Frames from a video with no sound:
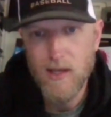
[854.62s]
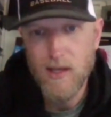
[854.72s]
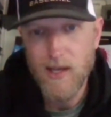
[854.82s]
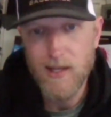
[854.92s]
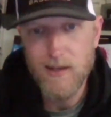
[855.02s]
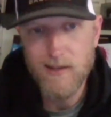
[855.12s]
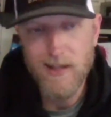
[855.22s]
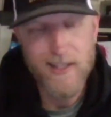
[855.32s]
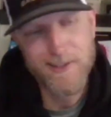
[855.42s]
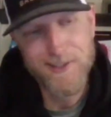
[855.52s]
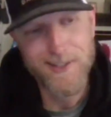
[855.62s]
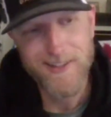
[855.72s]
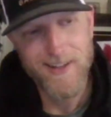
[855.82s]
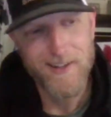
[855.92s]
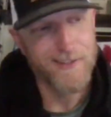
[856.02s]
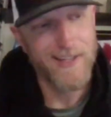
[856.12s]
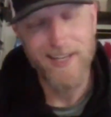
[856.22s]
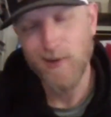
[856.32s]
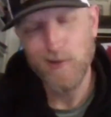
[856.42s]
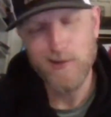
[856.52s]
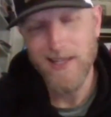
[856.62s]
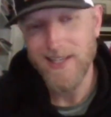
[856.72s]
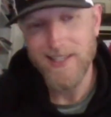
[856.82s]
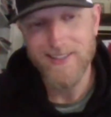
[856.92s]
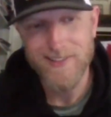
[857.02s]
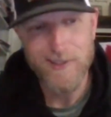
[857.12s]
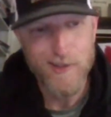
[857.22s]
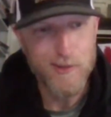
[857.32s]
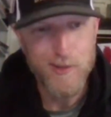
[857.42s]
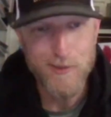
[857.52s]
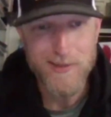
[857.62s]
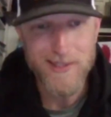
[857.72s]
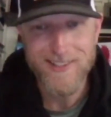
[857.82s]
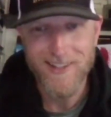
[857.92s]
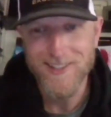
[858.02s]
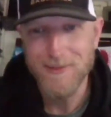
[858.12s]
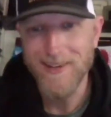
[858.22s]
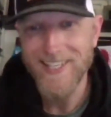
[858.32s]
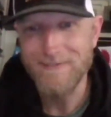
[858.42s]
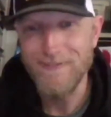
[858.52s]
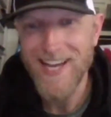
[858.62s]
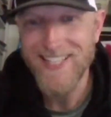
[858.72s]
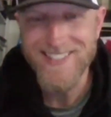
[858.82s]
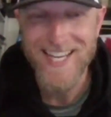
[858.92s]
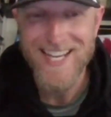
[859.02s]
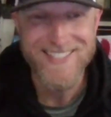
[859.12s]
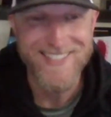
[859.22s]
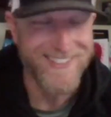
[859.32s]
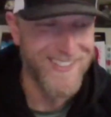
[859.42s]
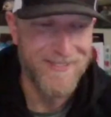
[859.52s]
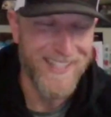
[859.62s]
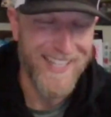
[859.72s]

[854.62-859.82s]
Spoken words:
And like, there's another like old lady on YouTube that talks about getting fat and sassy or something.